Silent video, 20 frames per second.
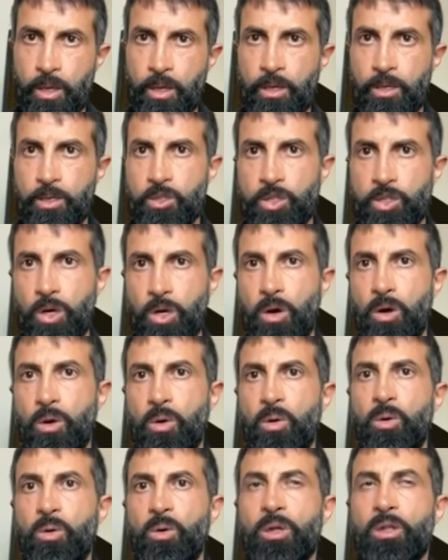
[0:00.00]

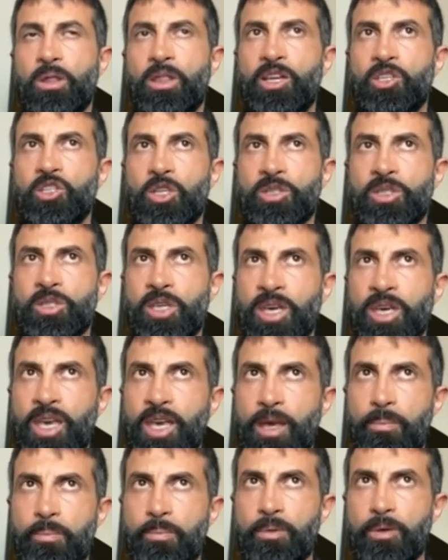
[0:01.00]
So they just keep
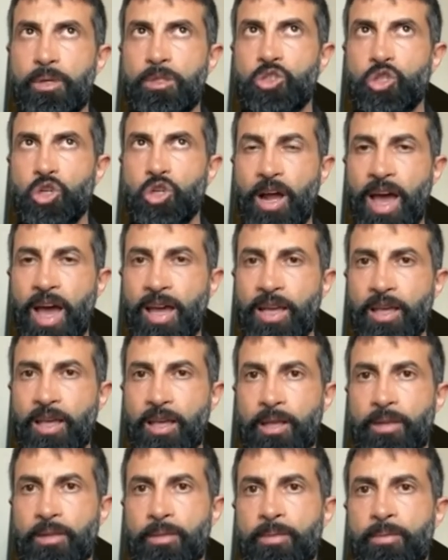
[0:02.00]

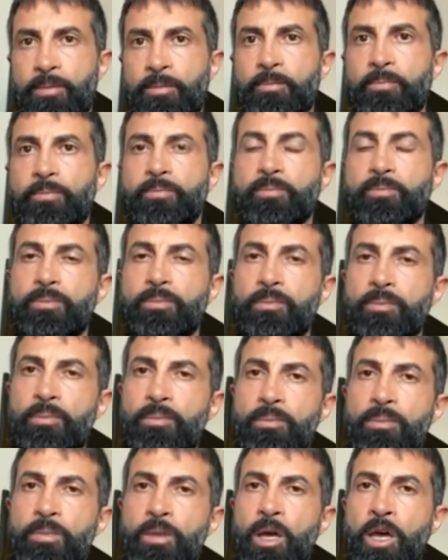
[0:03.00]
dragging
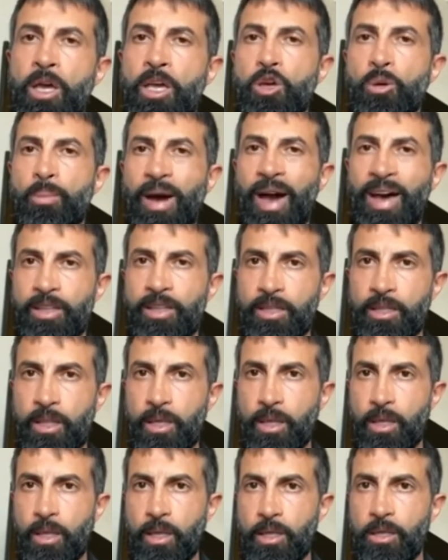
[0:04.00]
humanity
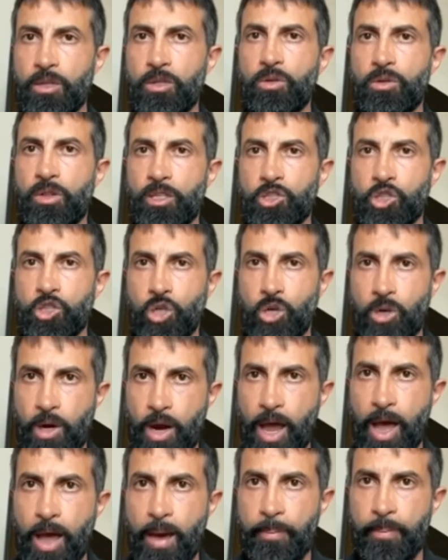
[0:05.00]
into the
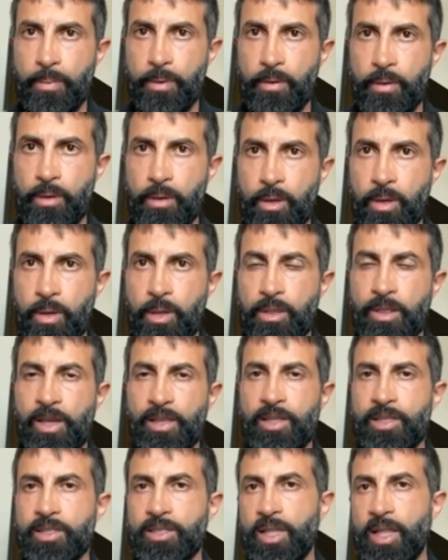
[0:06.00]
trap that
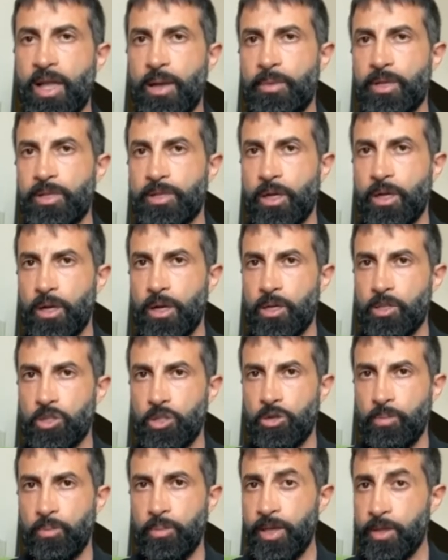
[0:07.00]
Islam is a religion of
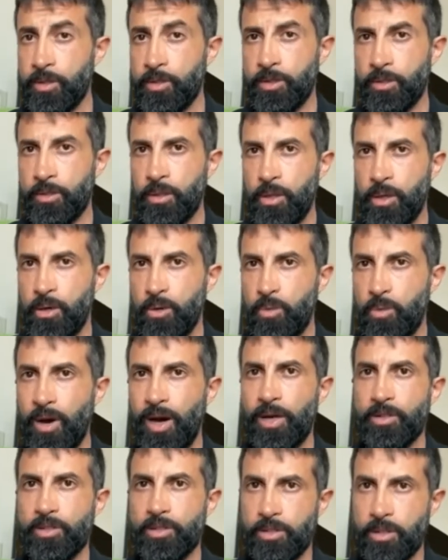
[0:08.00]
peace, while
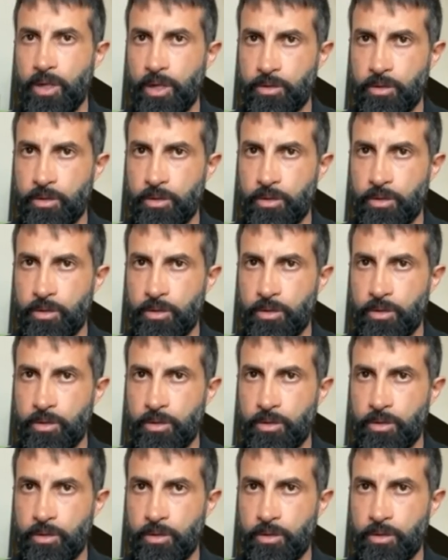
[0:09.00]
it's not.